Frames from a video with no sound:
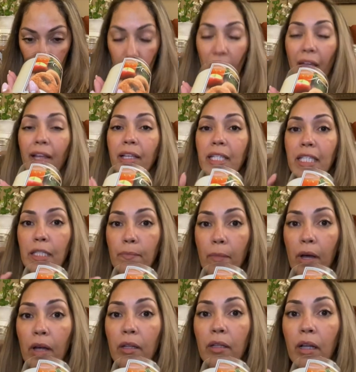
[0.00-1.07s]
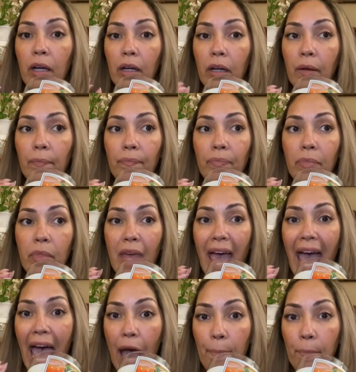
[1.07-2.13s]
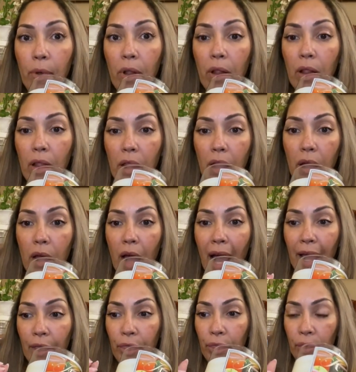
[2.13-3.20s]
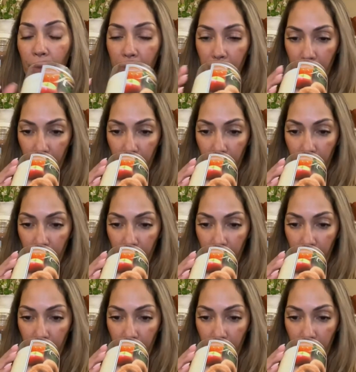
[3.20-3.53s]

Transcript: I could smell the apple. I thought